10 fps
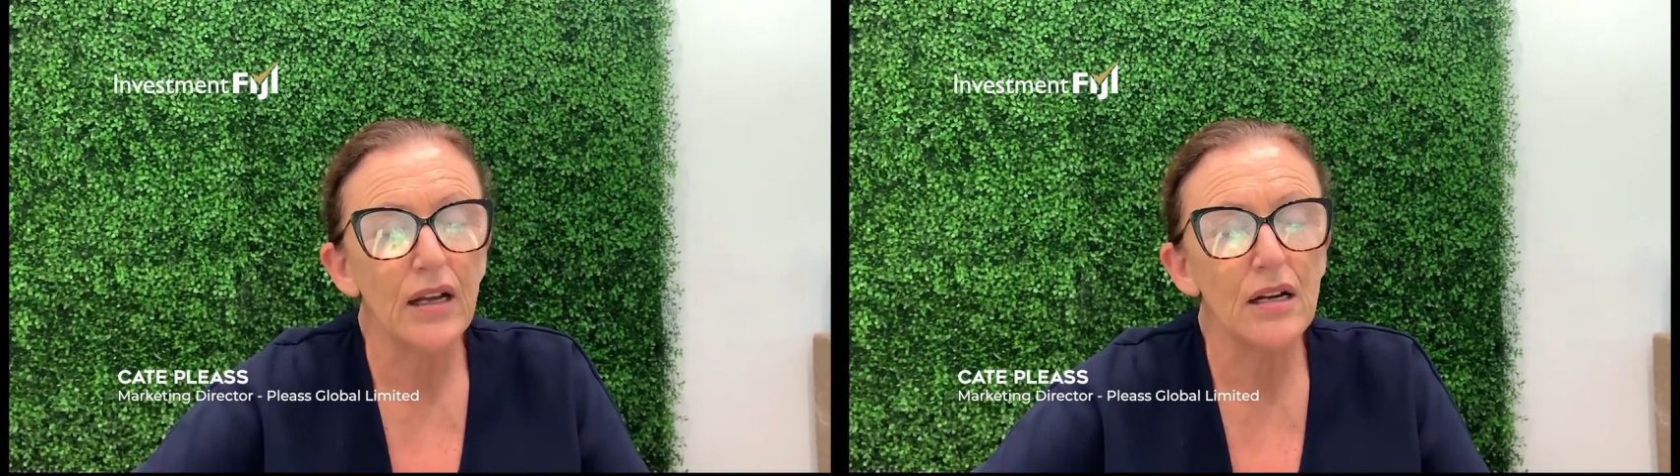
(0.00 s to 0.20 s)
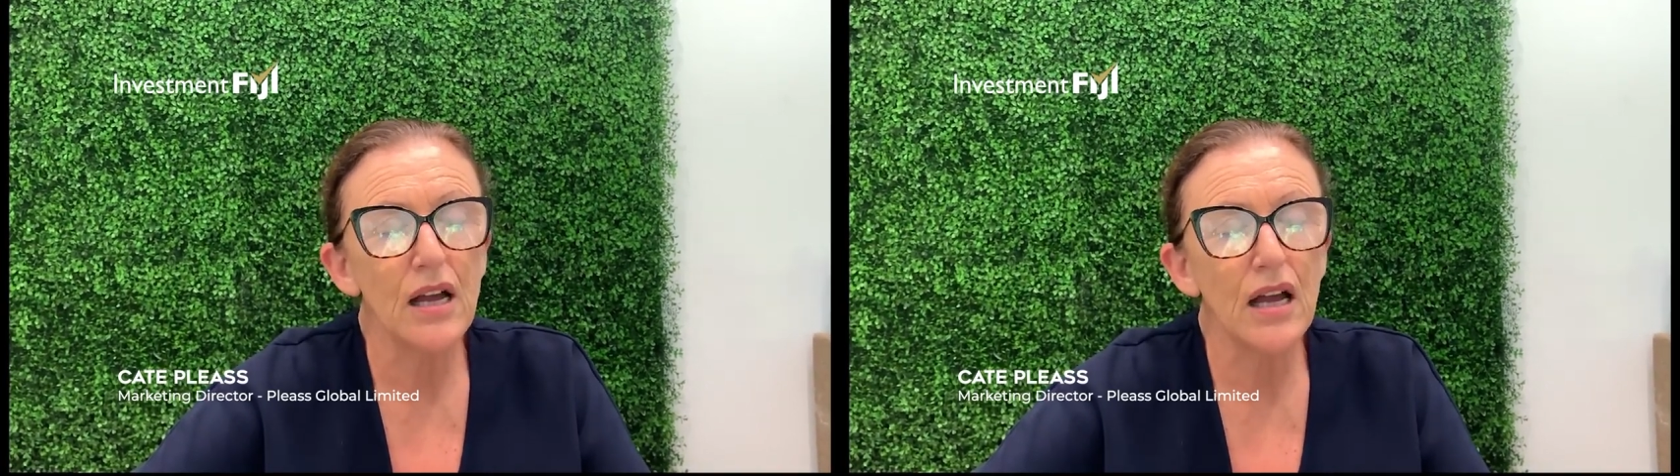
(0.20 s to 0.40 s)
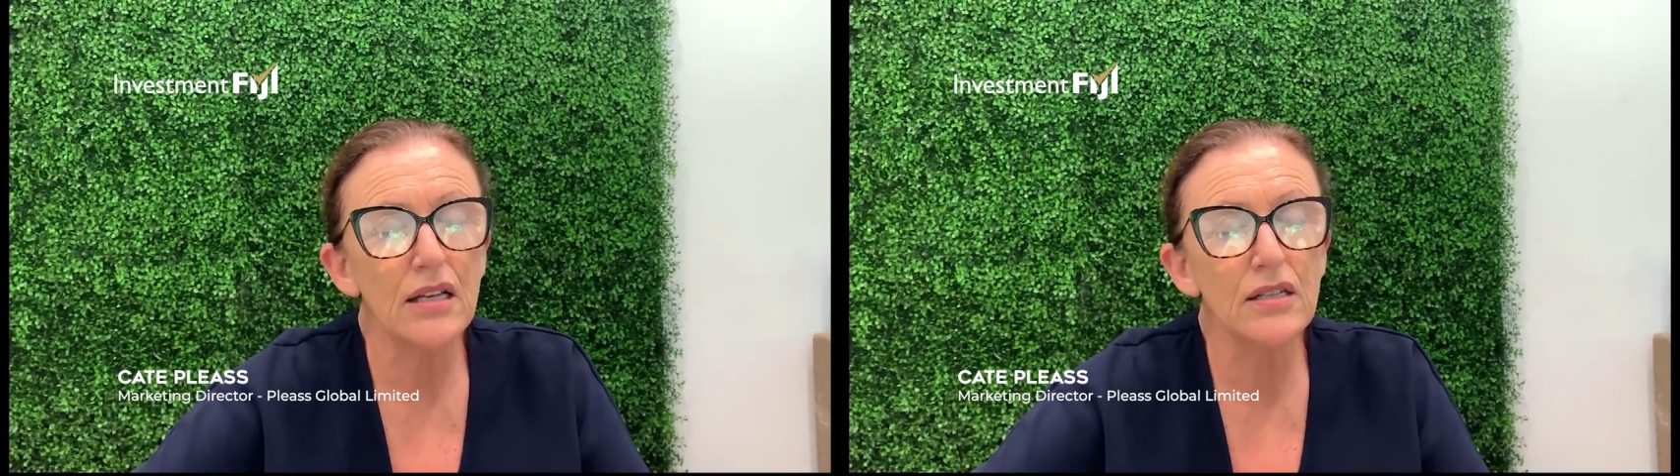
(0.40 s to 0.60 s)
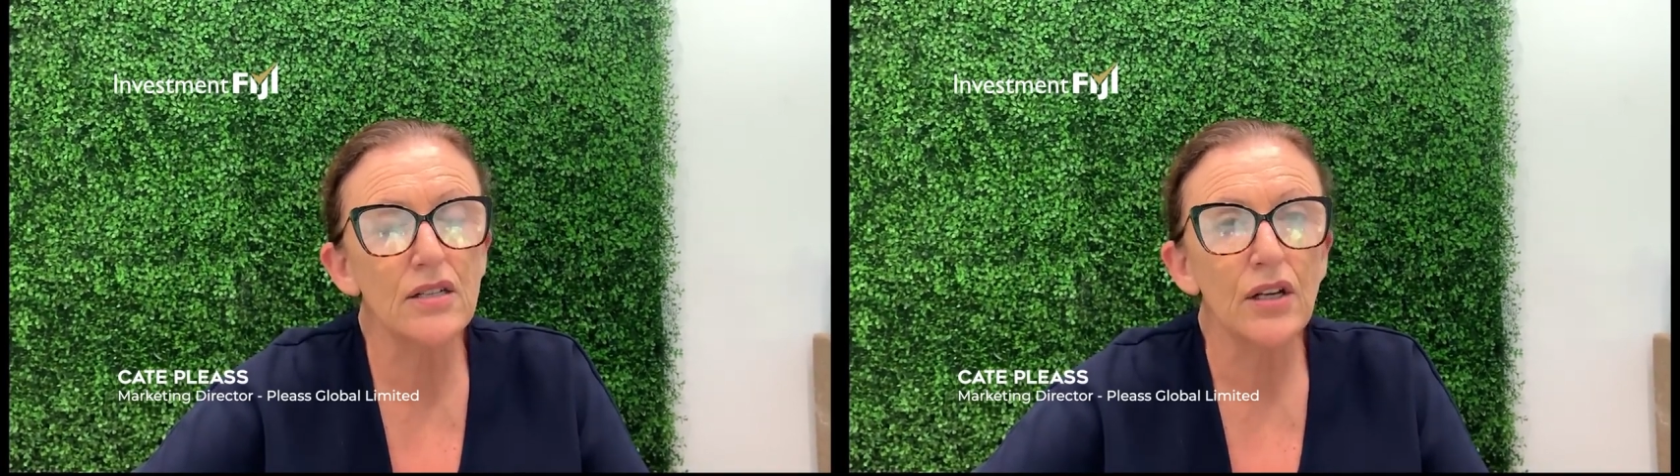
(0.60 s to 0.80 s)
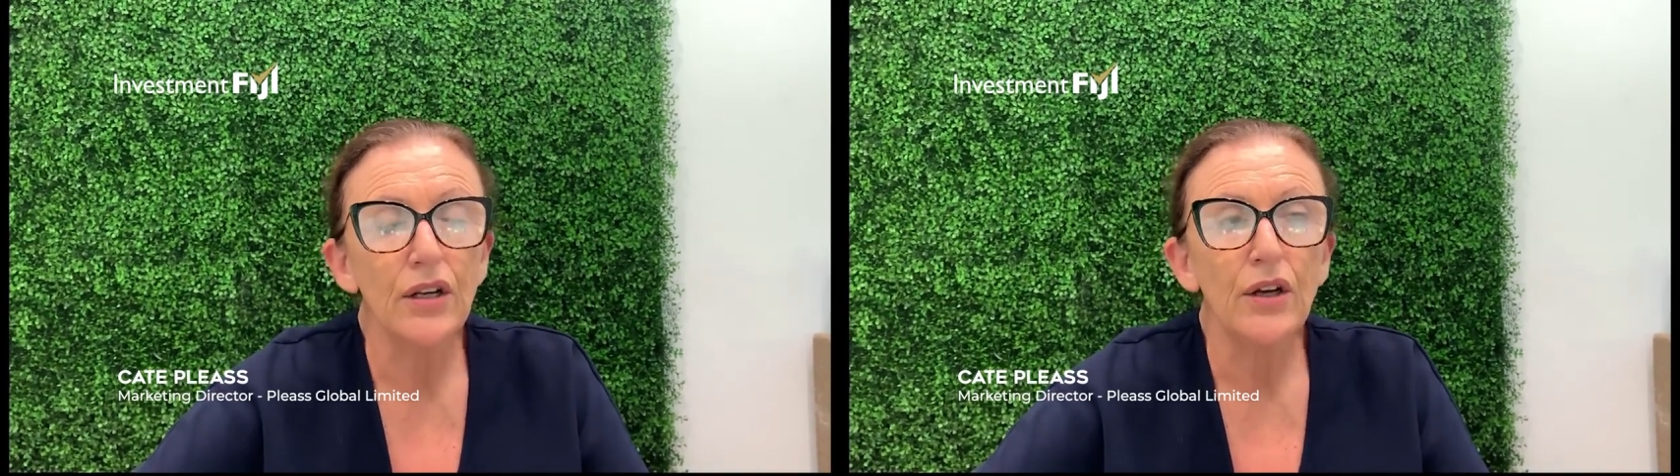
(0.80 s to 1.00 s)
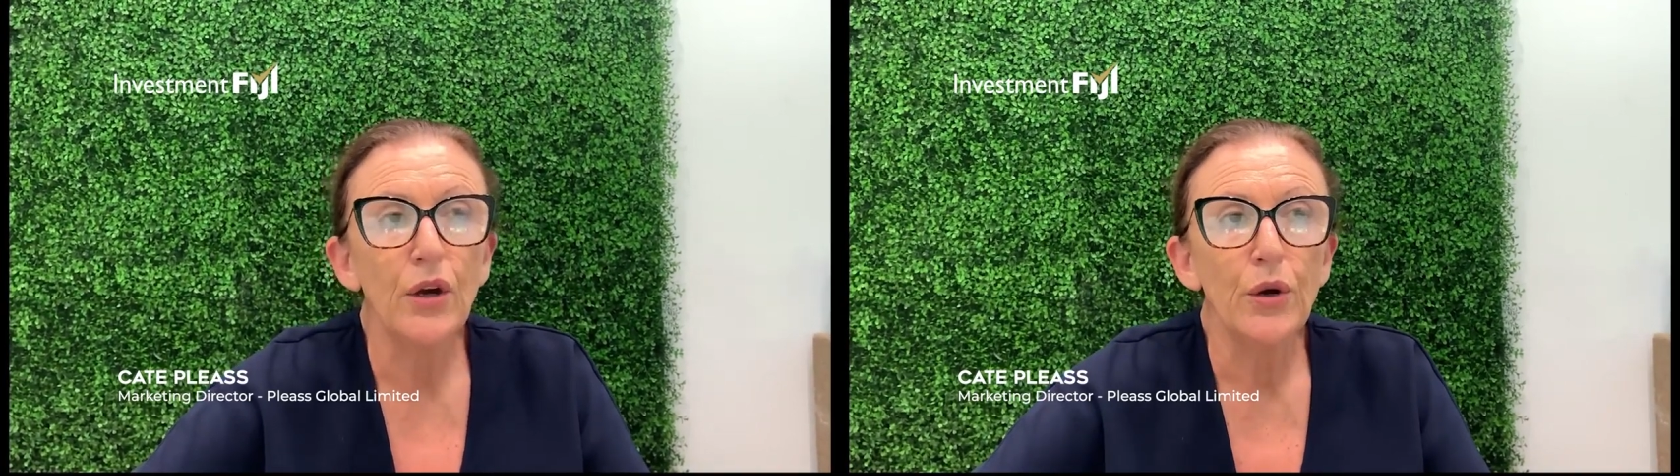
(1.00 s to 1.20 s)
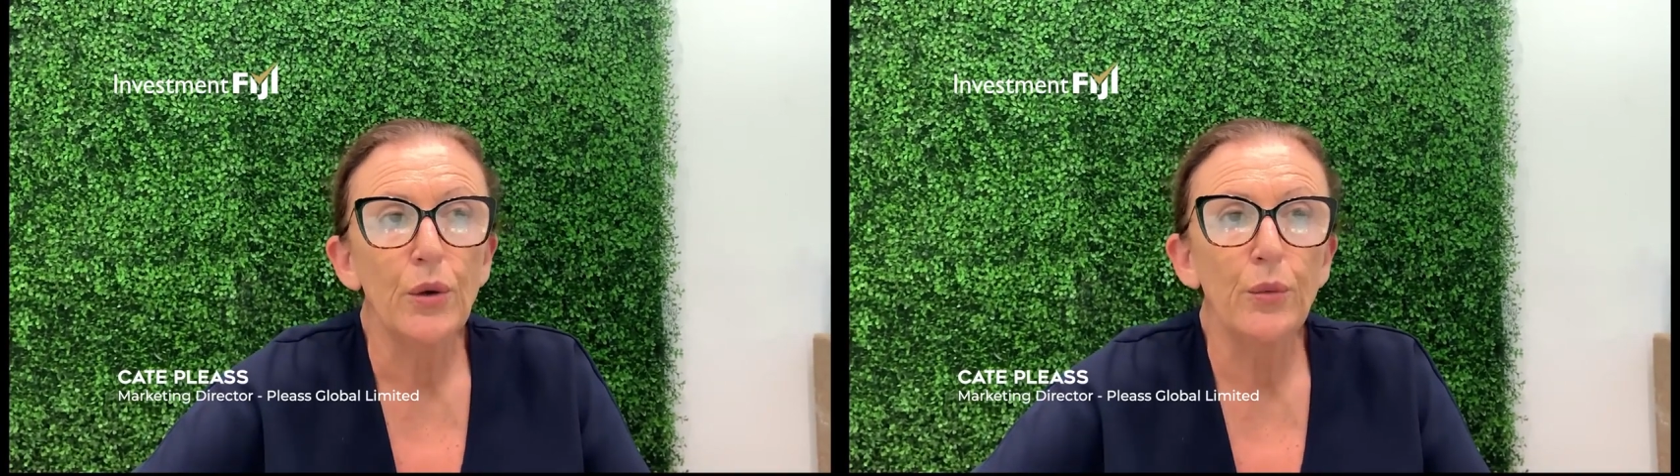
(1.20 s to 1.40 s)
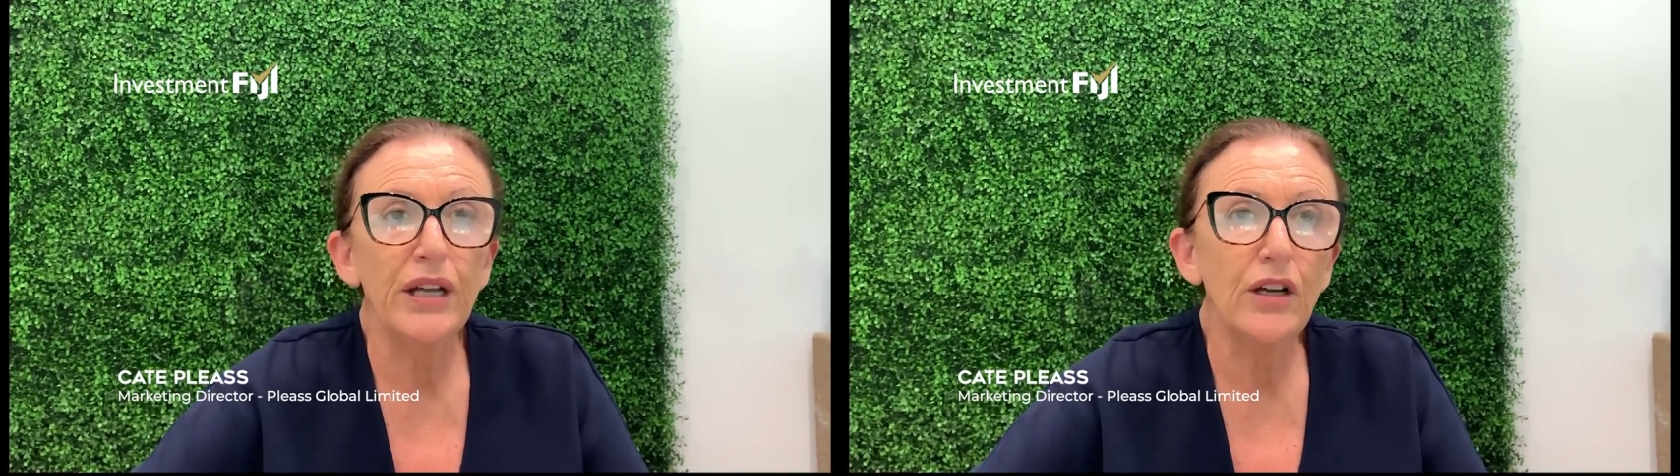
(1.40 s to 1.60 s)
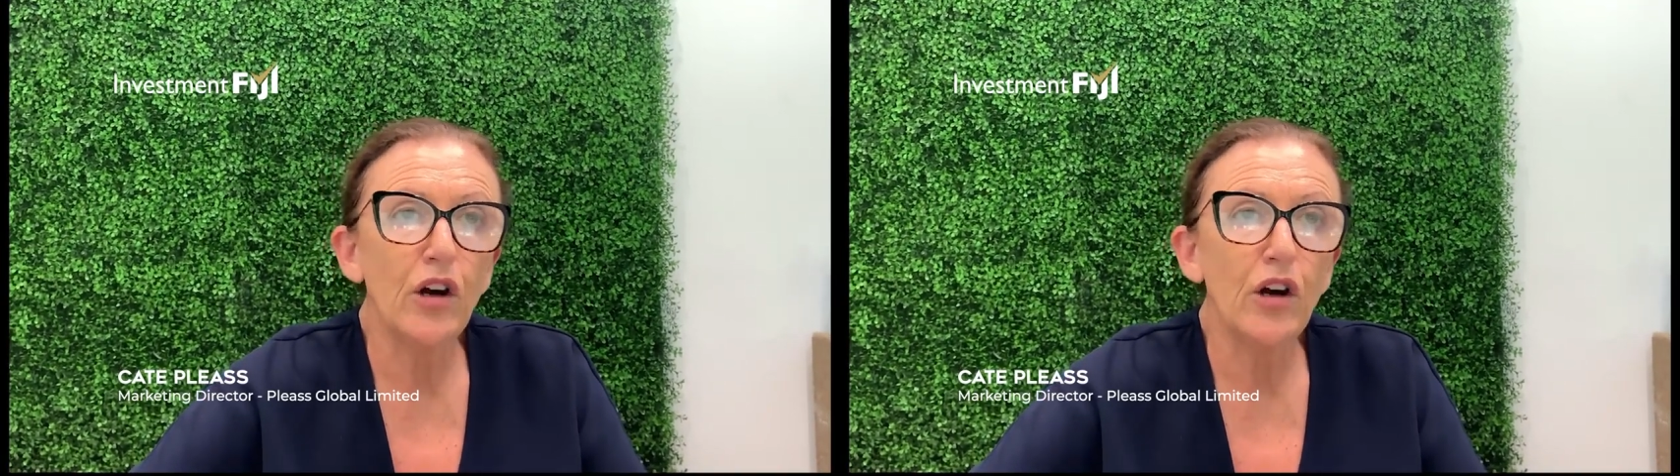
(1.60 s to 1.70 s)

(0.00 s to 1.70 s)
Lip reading: And we